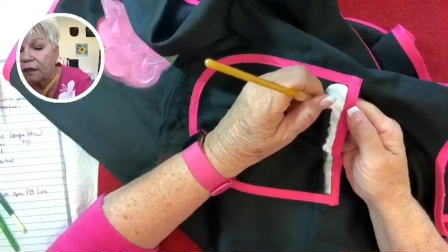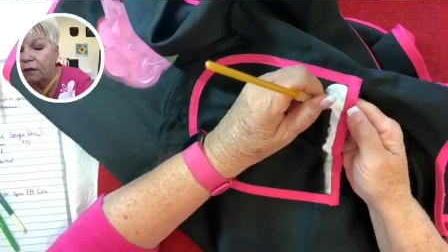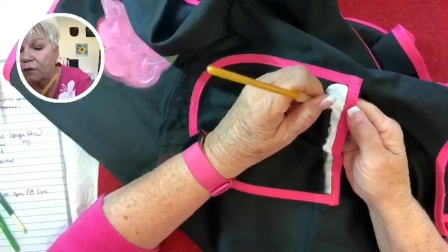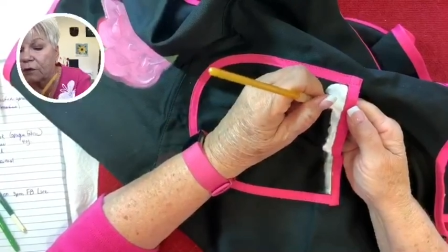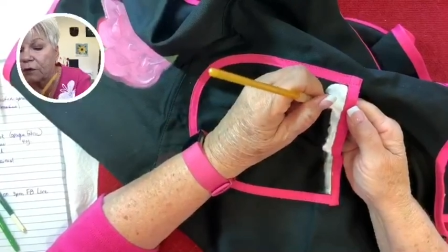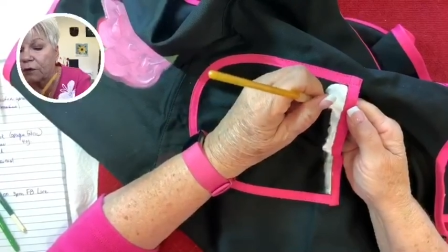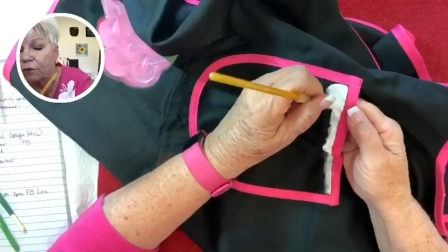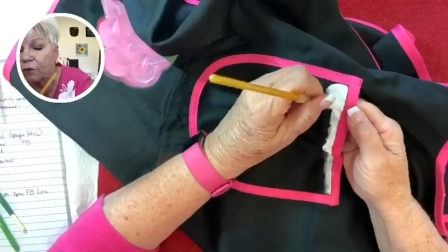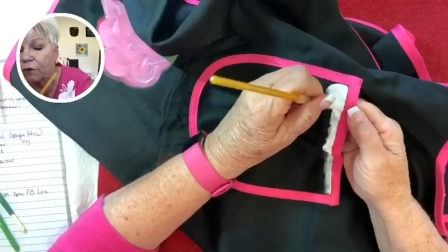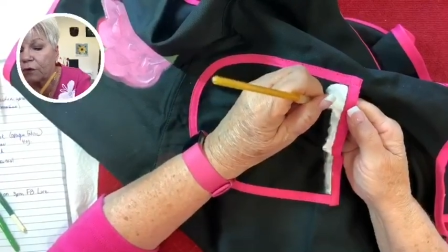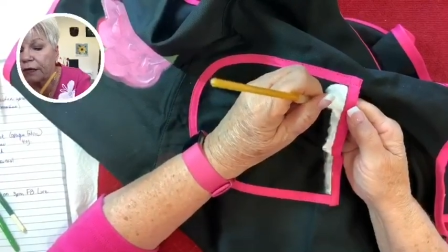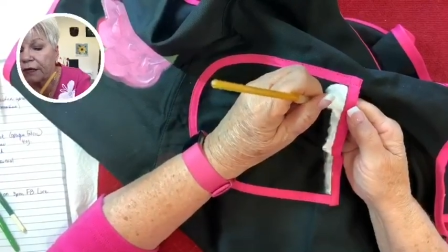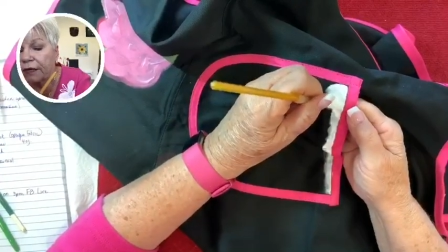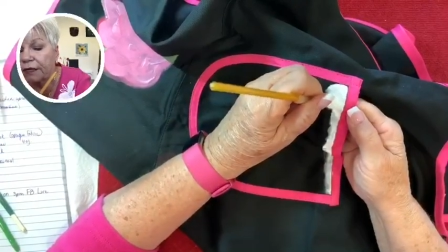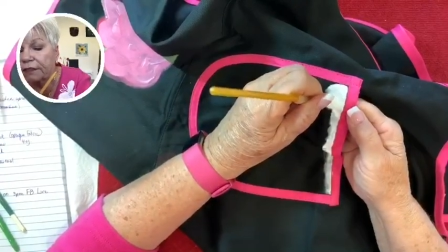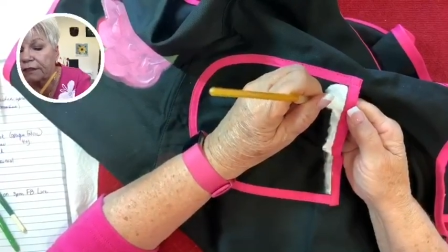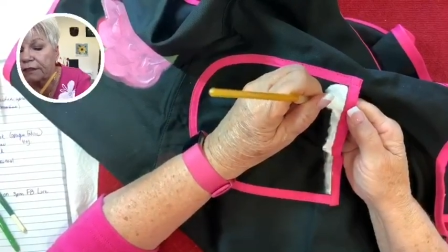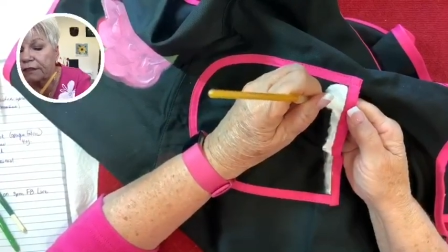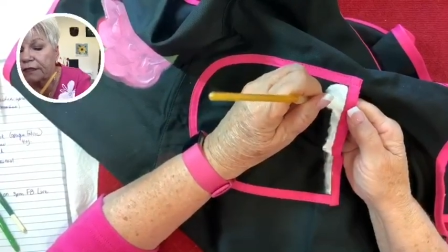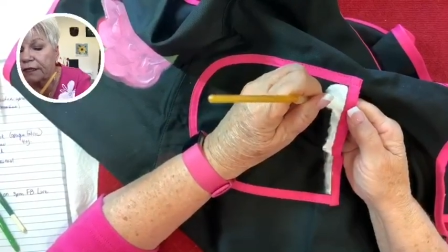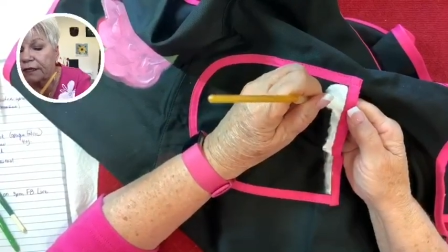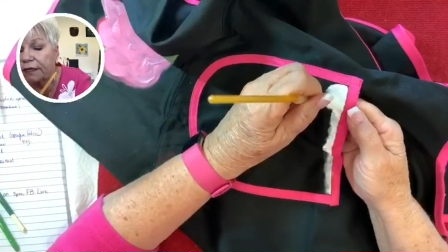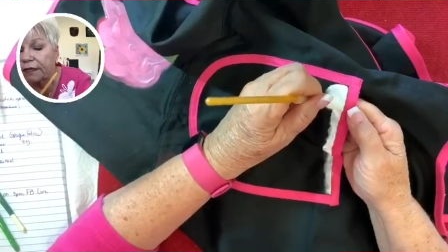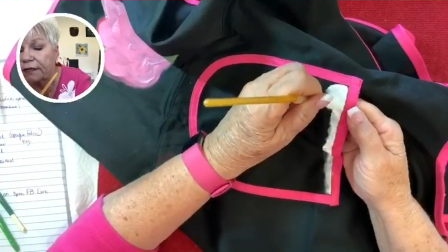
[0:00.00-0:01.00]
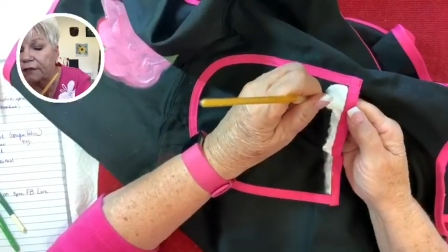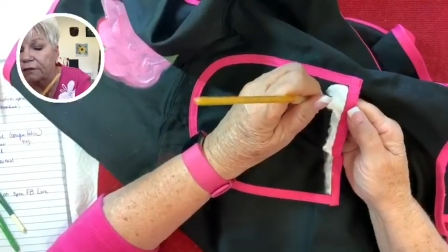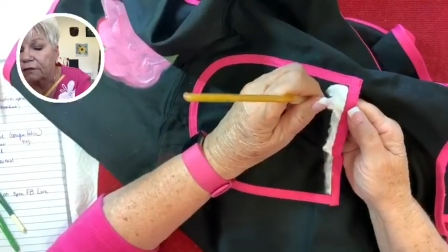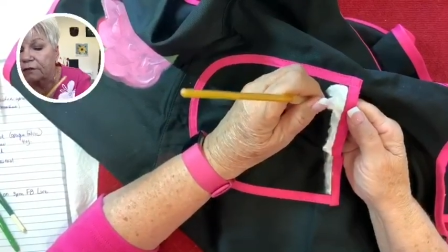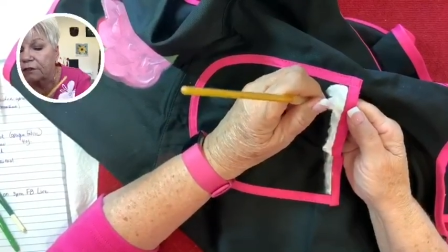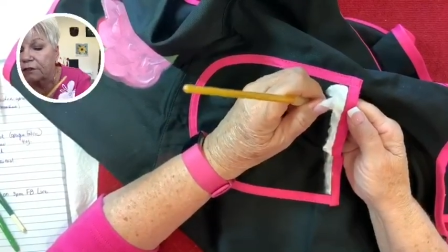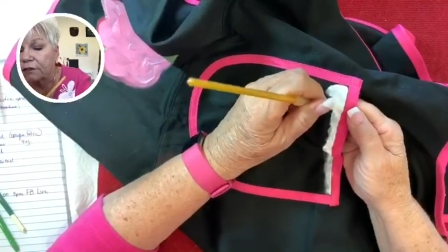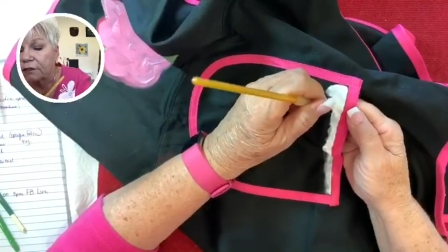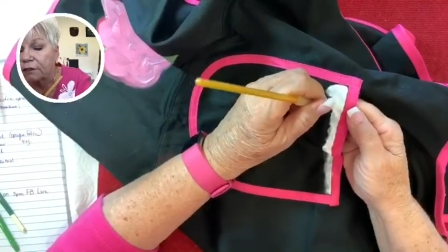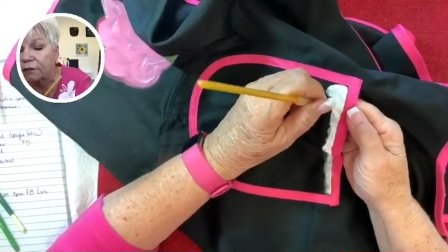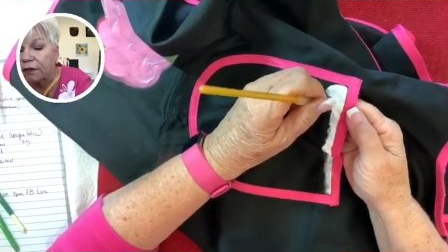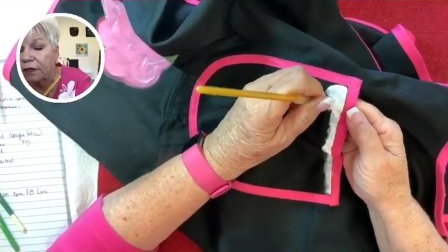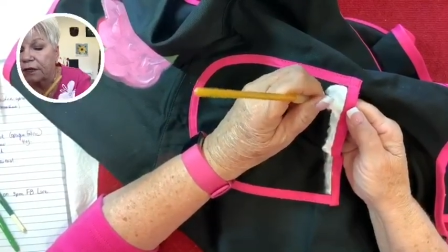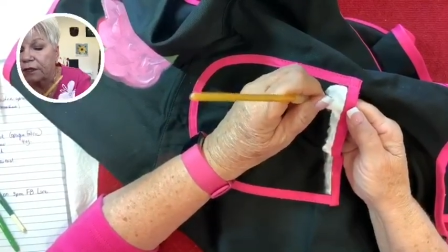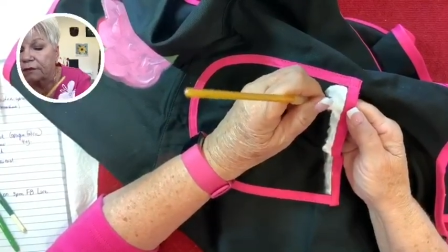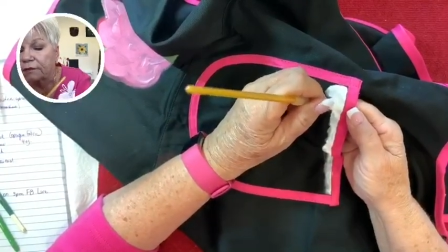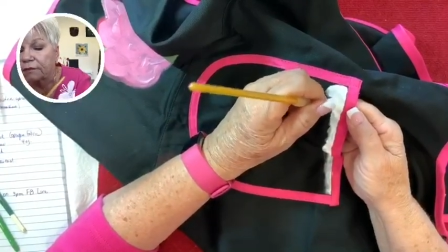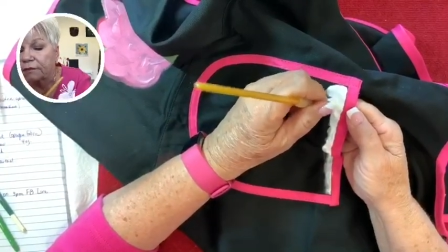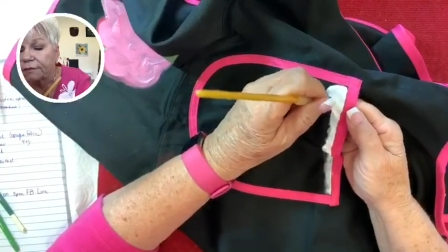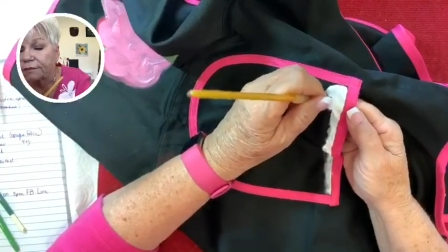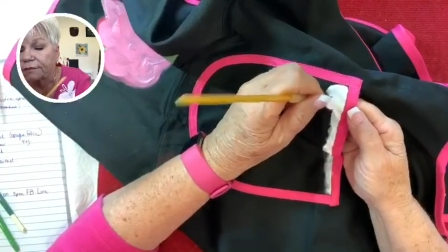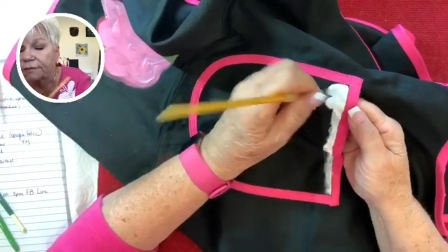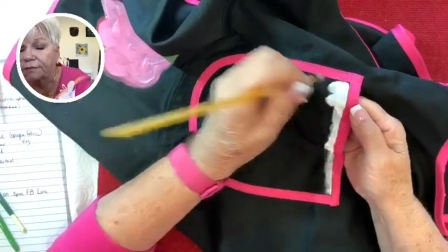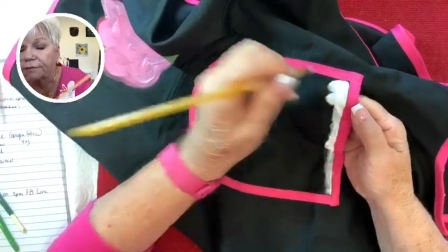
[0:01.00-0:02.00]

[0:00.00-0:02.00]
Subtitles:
we were out of town, so I don't